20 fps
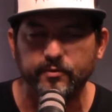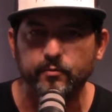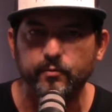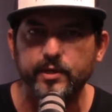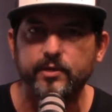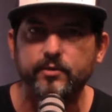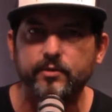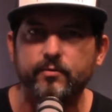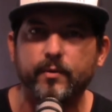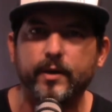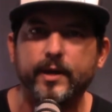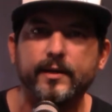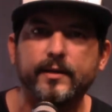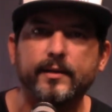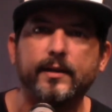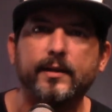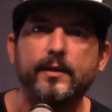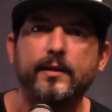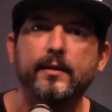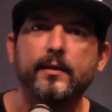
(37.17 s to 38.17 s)
and we
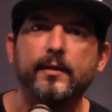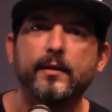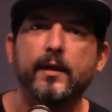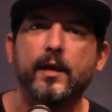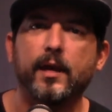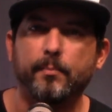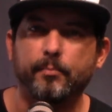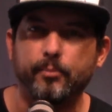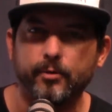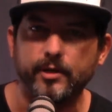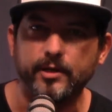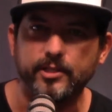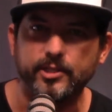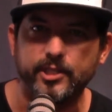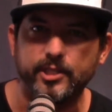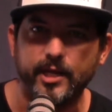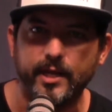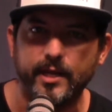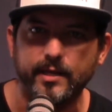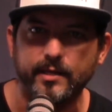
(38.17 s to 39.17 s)
greatly
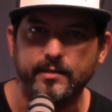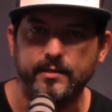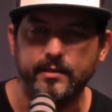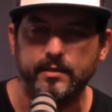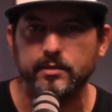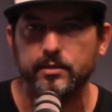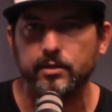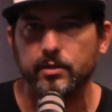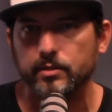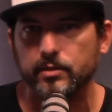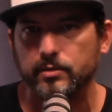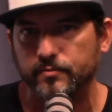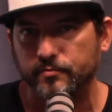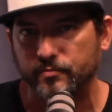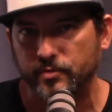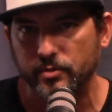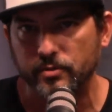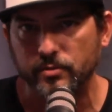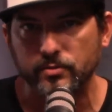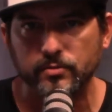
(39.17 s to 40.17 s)
appreciate y'all's
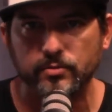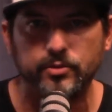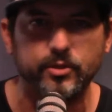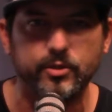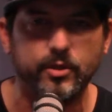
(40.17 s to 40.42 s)
views,